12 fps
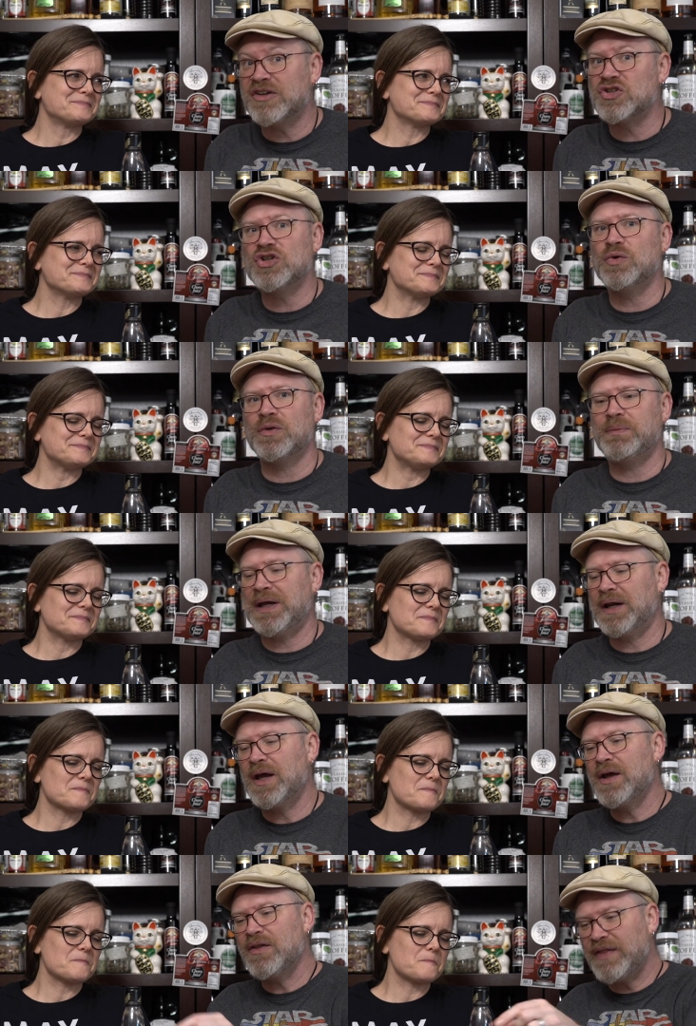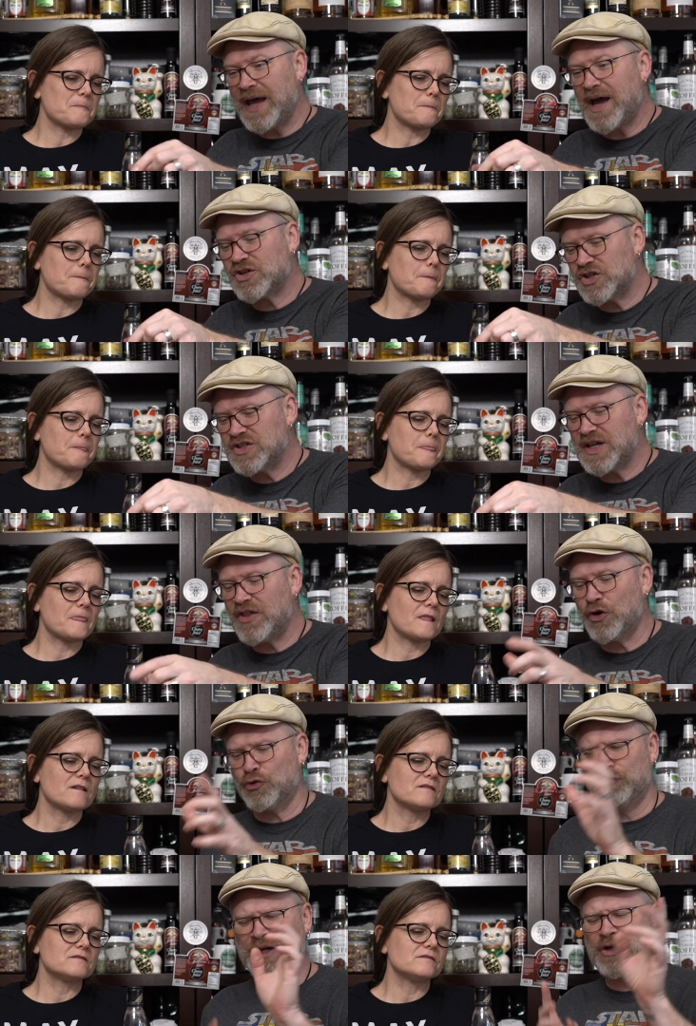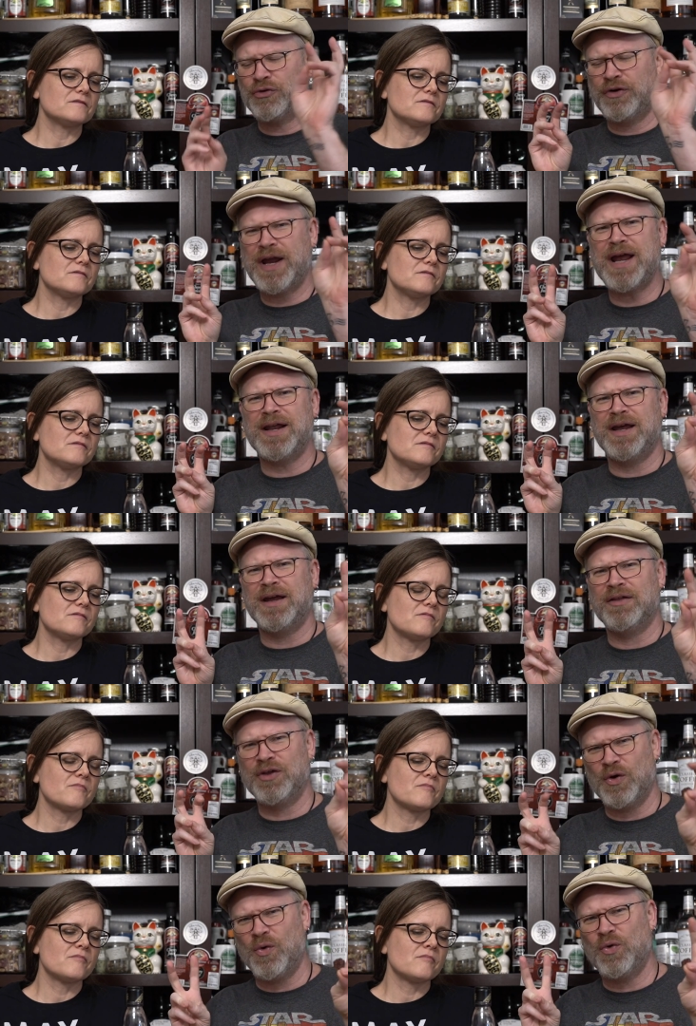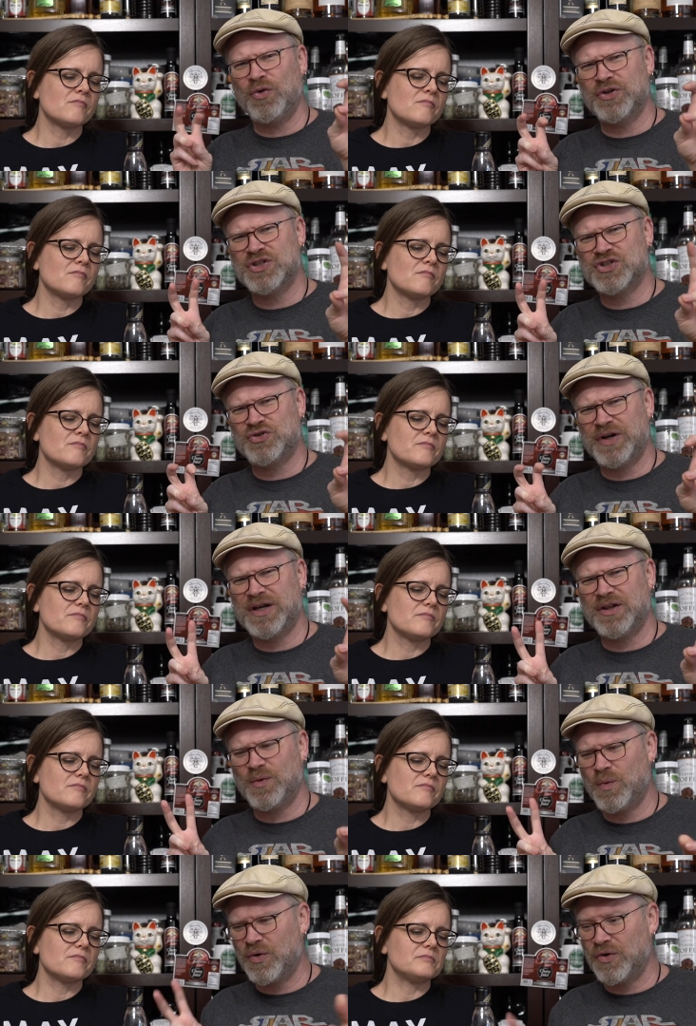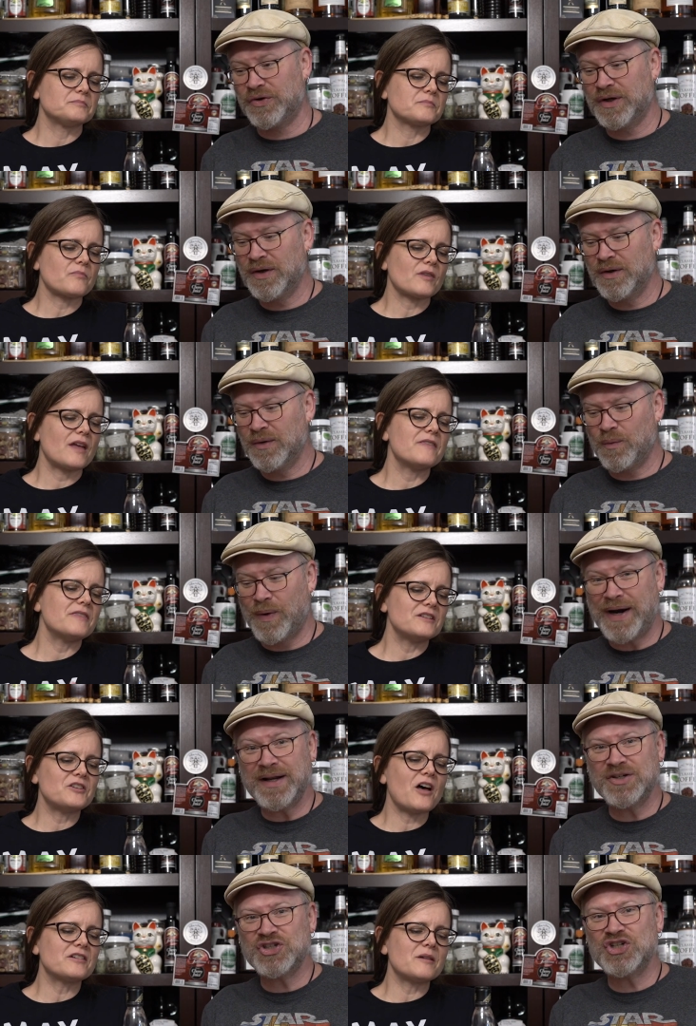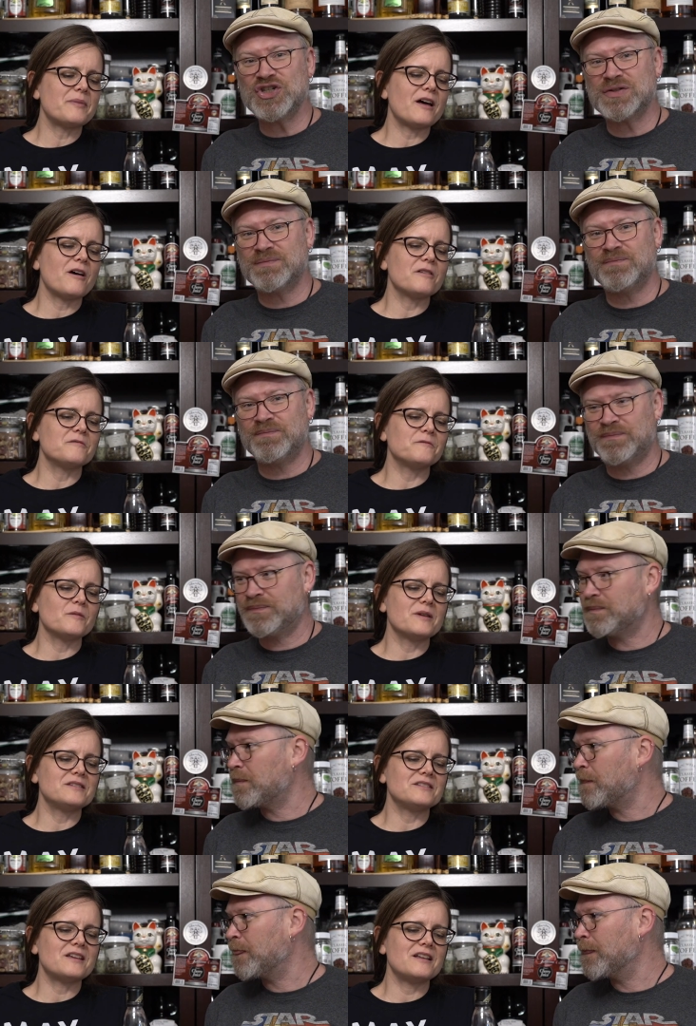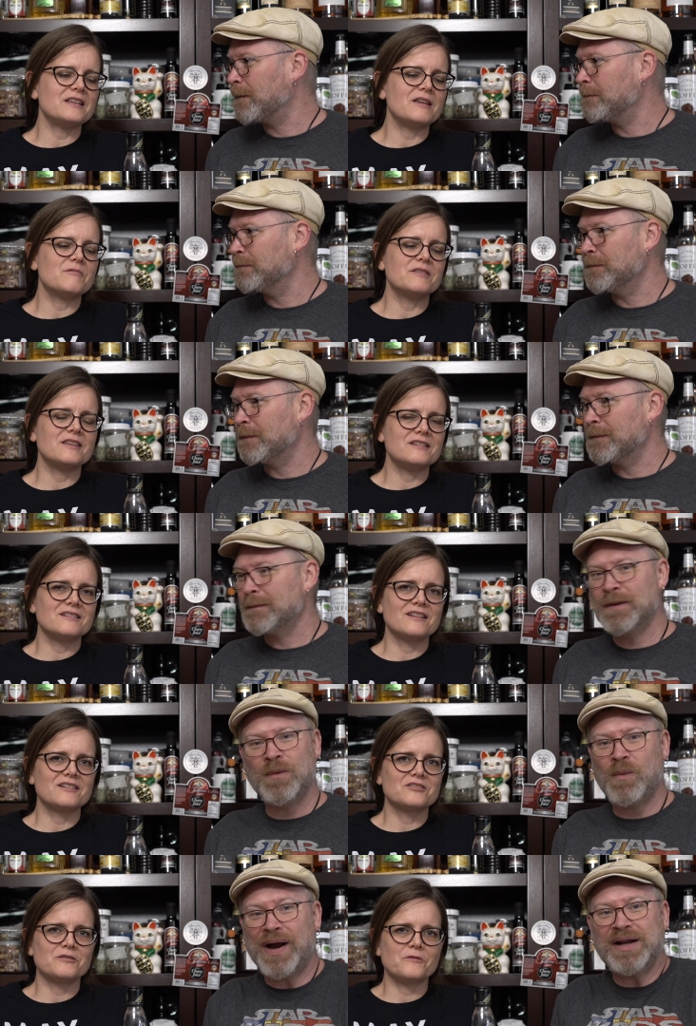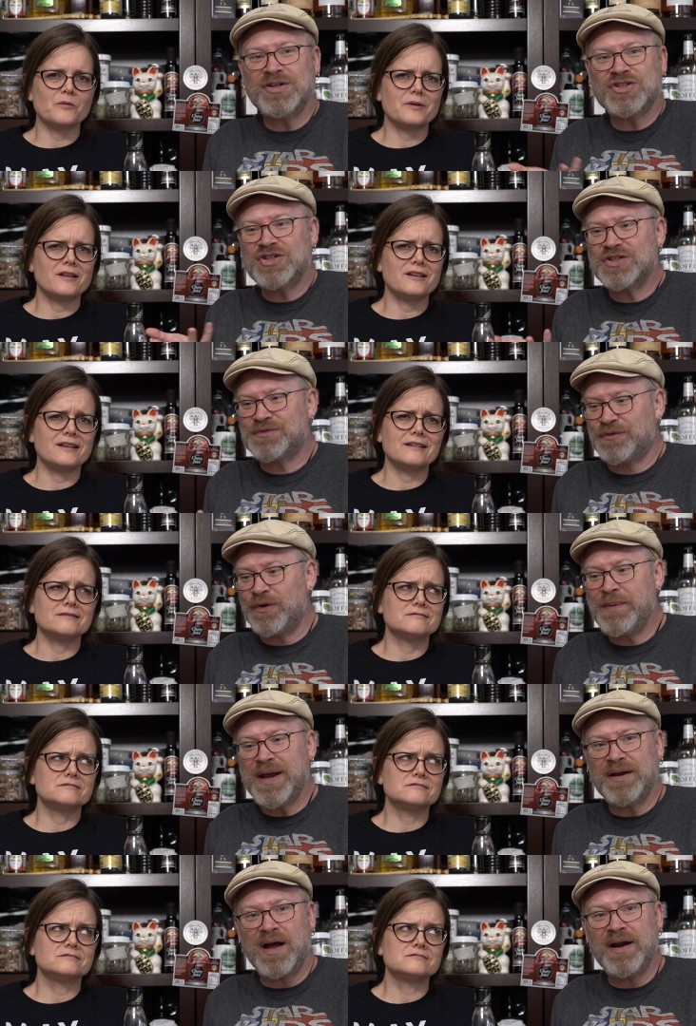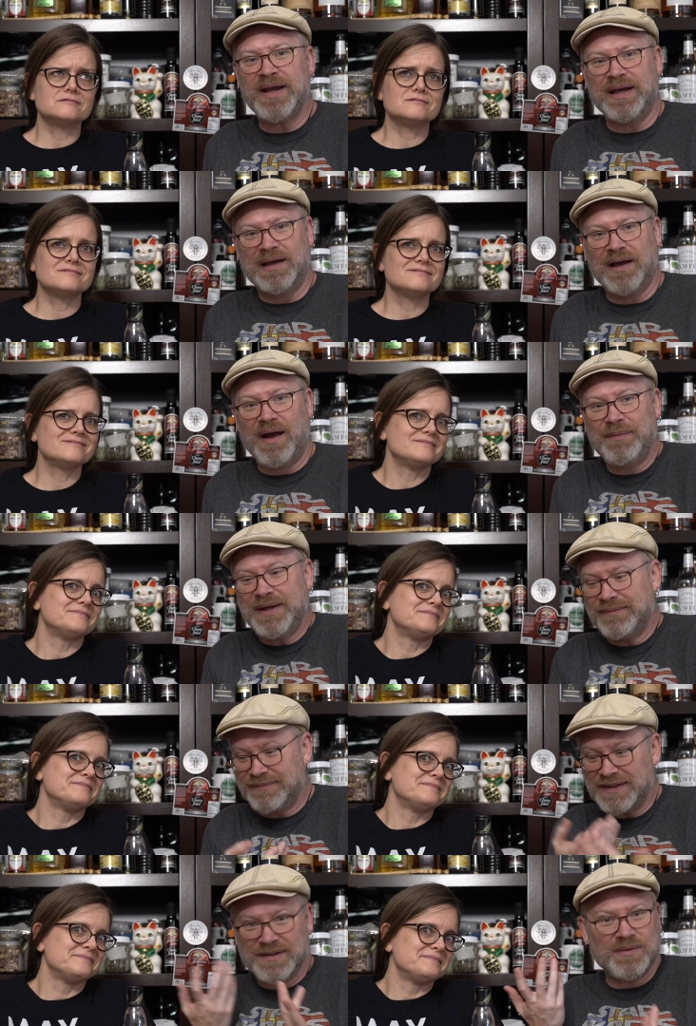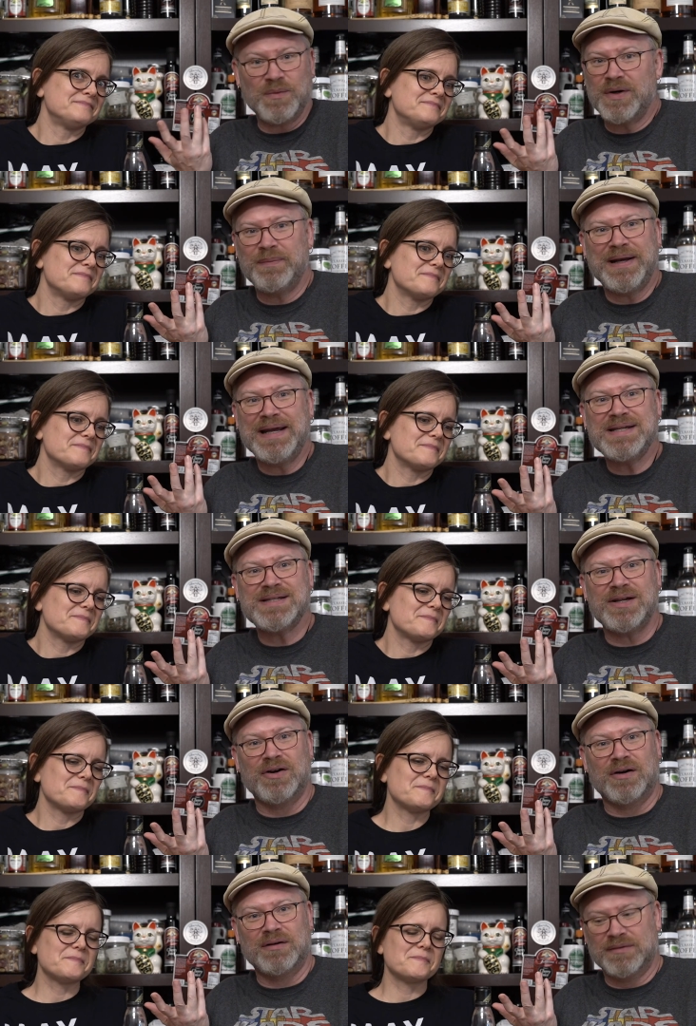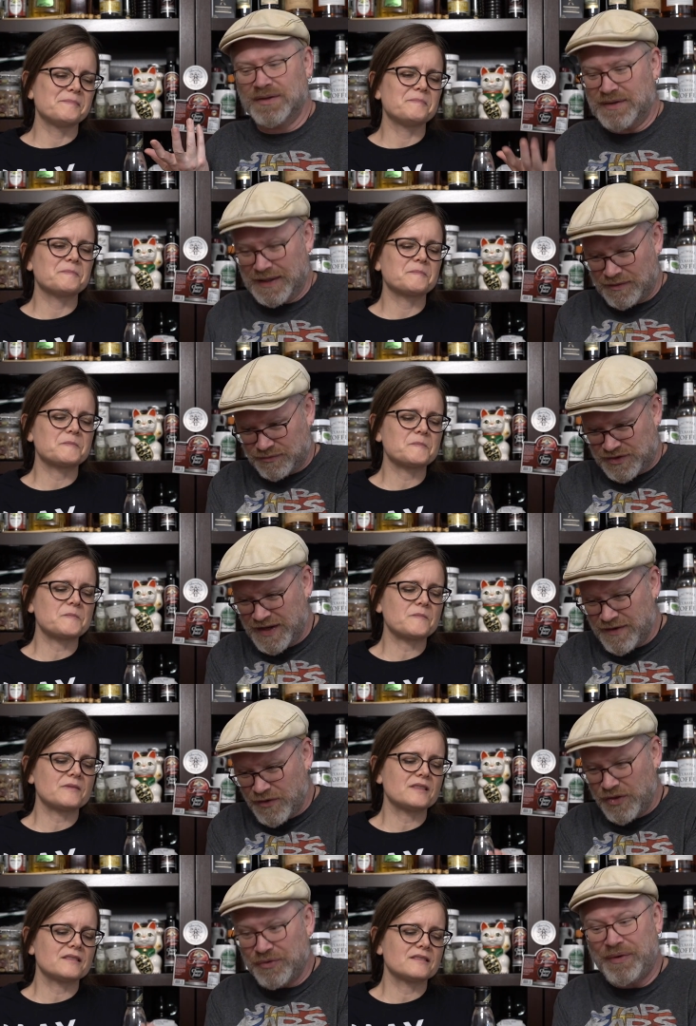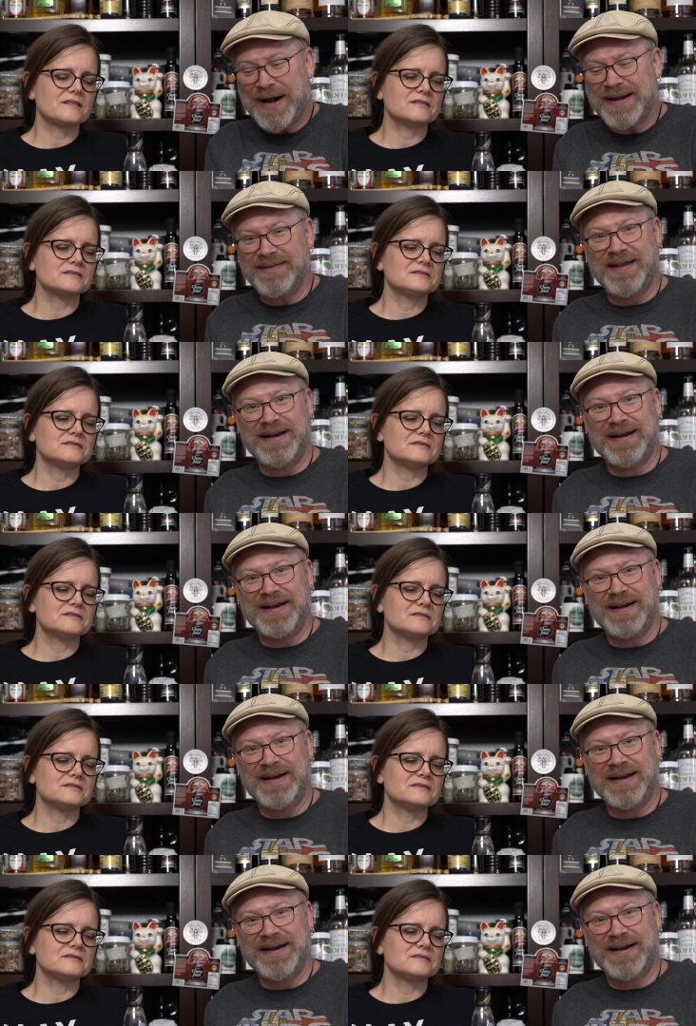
Speaker 1: to do with meat. They actually said they're recreating the oldest drink in the world. And then why they talk just, about
Speaker 2: fermented honey when they didn't actually. Why didn't you just
Speaker 1: honey? ferment honey? I mean, it would have been easier. think of all the writing they